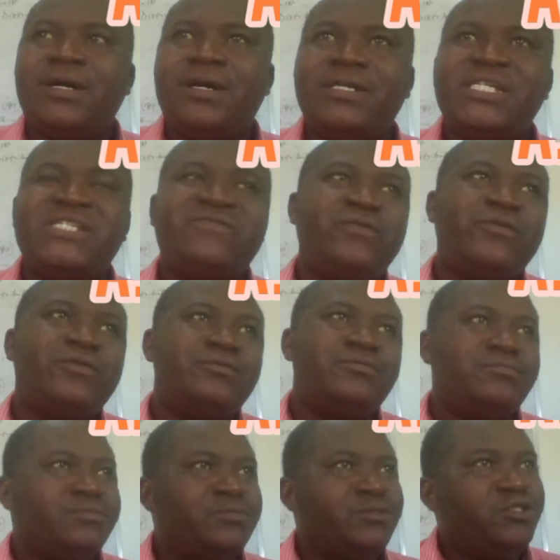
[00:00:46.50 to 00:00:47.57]
is for
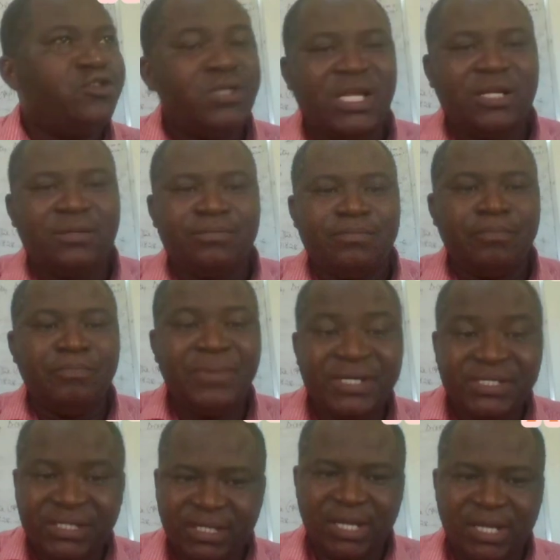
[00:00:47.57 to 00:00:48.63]
journal
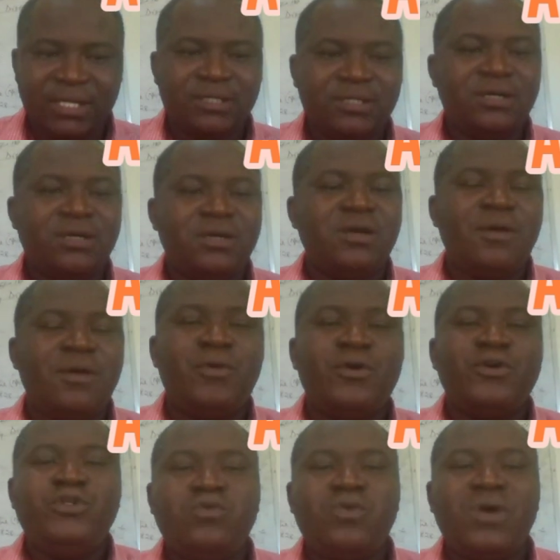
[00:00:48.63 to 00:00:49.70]
basically,
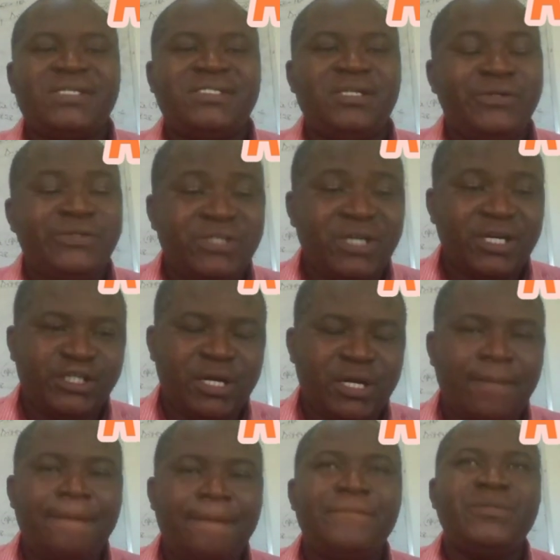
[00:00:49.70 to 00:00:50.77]
but you as a researcher,
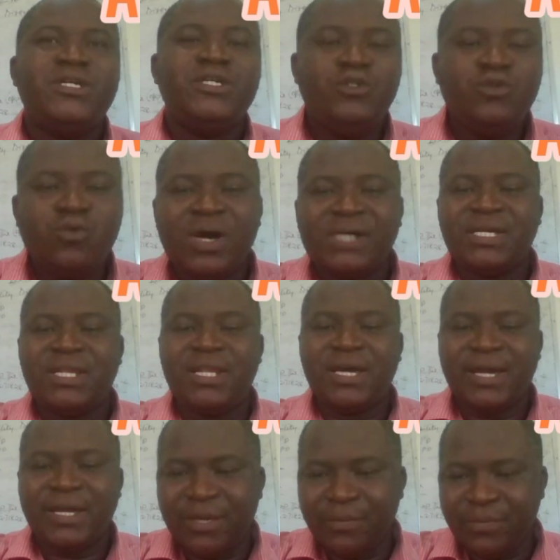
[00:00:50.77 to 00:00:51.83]
you as an
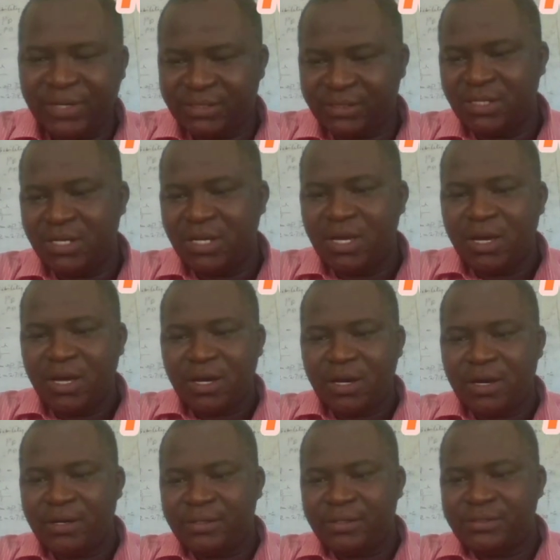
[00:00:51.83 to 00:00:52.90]
academic,
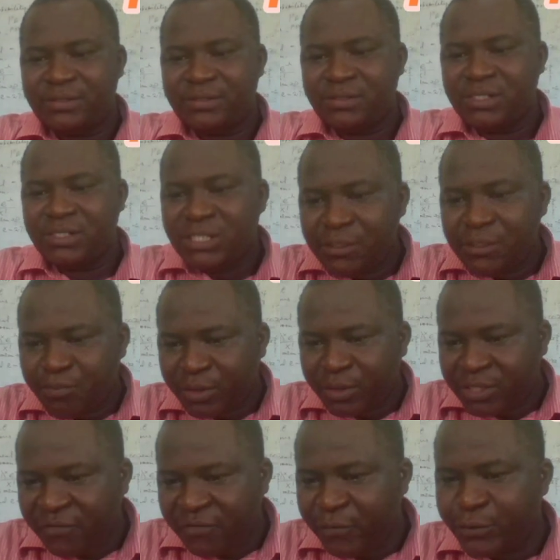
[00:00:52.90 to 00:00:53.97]
it is
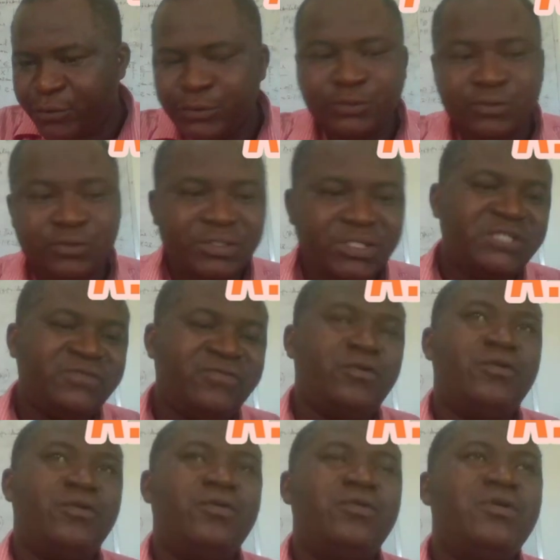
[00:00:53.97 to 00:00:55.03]
important for you to use it
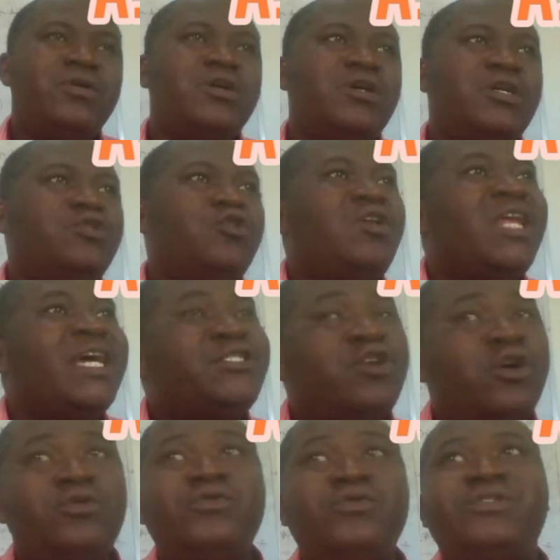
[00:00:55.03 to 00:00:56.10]
for your
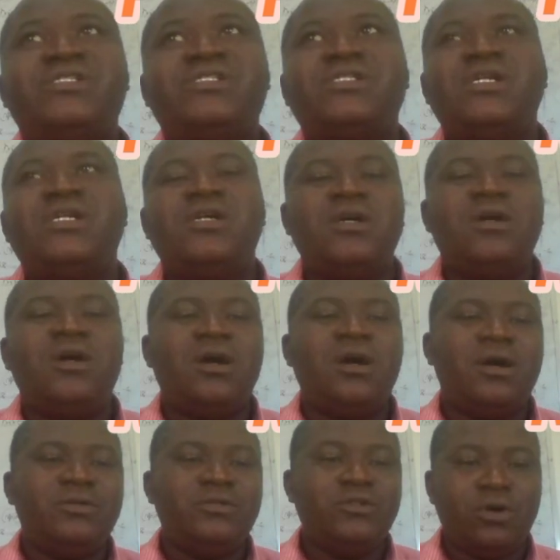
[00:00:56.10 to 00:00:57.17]
lecture notes,
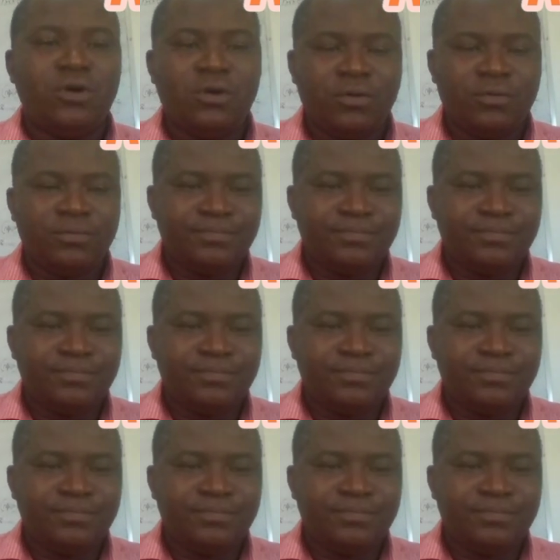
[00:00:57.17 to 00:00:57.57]
your